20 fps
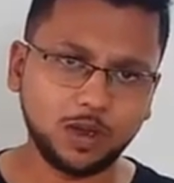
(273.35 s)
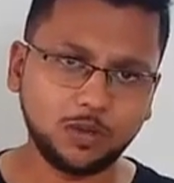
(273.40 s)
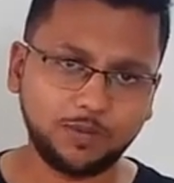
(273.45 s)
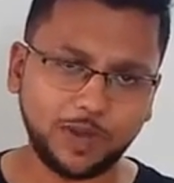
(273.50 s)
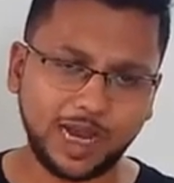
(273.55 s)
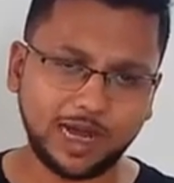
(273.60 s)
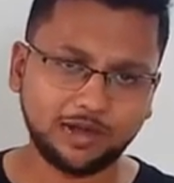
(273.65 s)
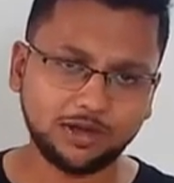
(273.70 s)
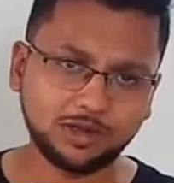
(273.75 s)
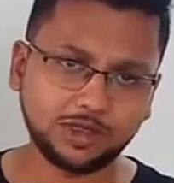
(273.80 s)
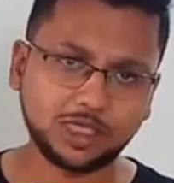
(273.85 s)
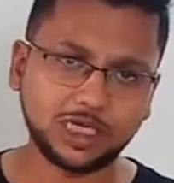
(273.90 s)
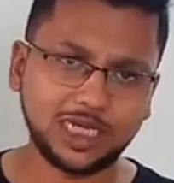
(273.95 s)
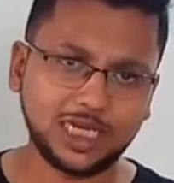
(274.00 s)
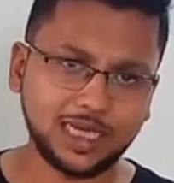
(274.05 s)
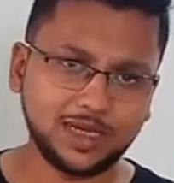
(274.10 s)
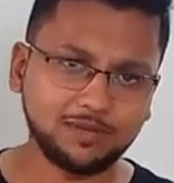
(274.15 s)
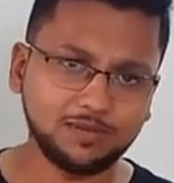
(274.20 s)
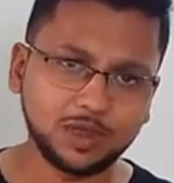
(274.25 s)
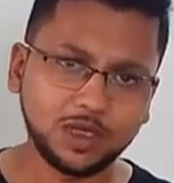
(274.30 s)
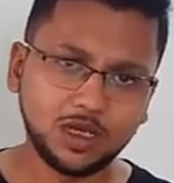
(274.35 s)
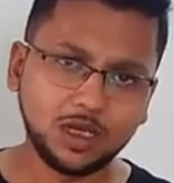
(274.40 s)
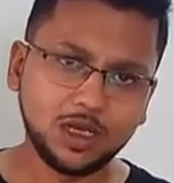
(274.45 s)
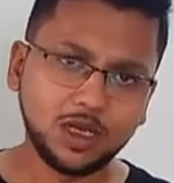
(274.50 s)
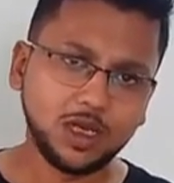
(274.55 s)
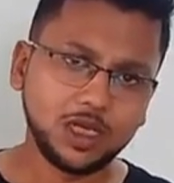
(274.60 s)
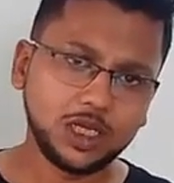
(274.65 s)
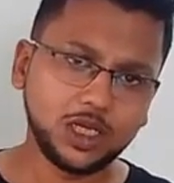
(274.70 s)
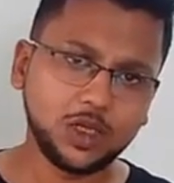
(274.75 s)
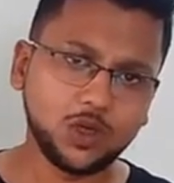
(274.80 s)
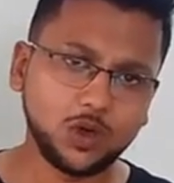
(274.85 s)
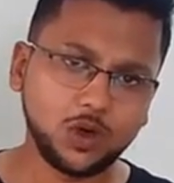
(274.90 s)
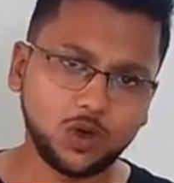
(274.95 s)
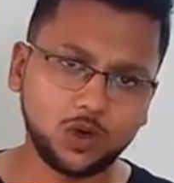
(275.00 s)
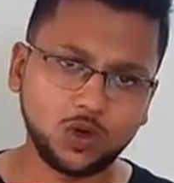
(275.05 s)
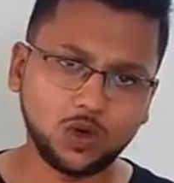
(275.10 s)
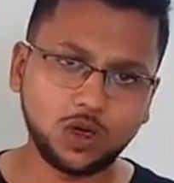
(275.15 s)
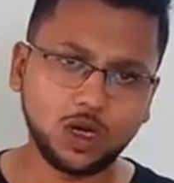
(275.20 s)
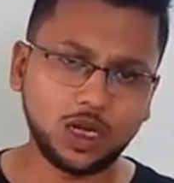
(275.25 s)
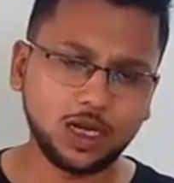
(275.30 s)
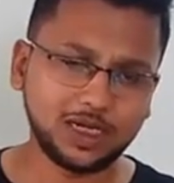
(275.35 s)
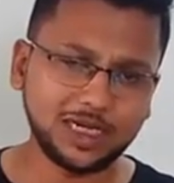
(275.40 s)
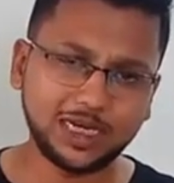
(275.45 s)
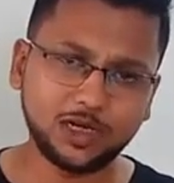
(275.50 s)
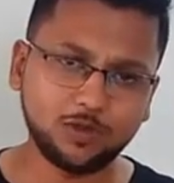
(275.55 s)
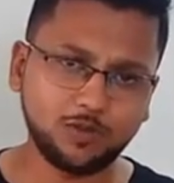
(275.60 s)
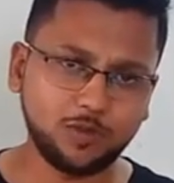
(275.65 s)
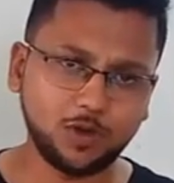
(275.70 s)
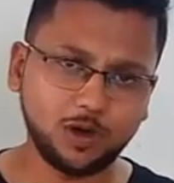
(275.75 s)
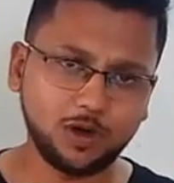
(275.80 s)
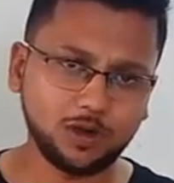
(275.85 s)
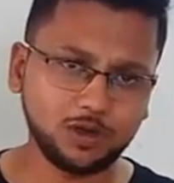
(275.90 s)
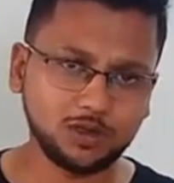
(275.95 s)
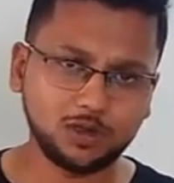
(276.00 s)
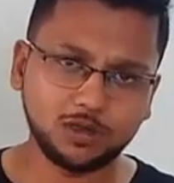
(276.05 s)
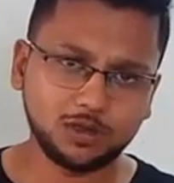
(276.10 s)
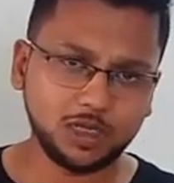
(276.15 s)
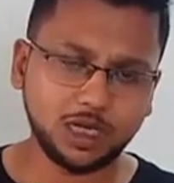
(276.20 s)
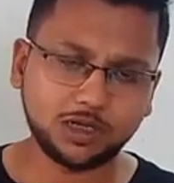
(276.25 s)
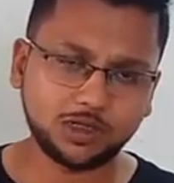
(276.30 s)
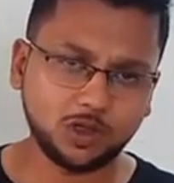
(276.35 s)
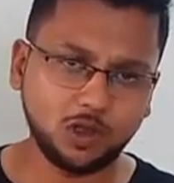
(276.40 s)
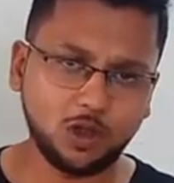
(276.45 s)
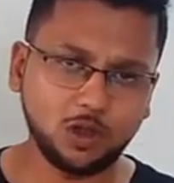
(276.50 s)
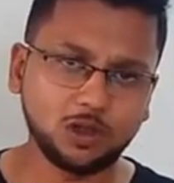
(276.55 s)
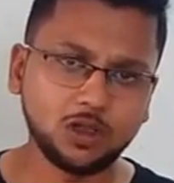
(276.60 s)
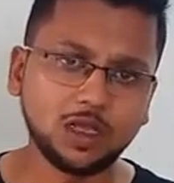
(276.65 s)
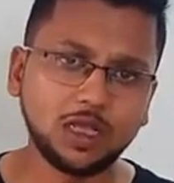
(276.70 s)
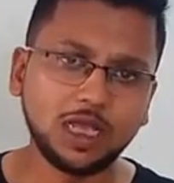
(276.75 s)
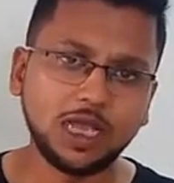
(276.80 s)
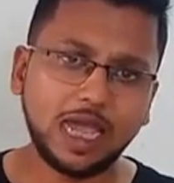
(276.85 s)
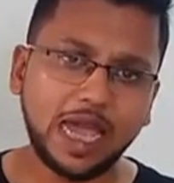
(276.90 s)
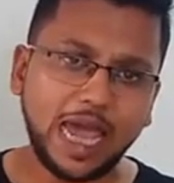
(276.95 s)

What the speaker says: parents' name, your date of birth, that's all.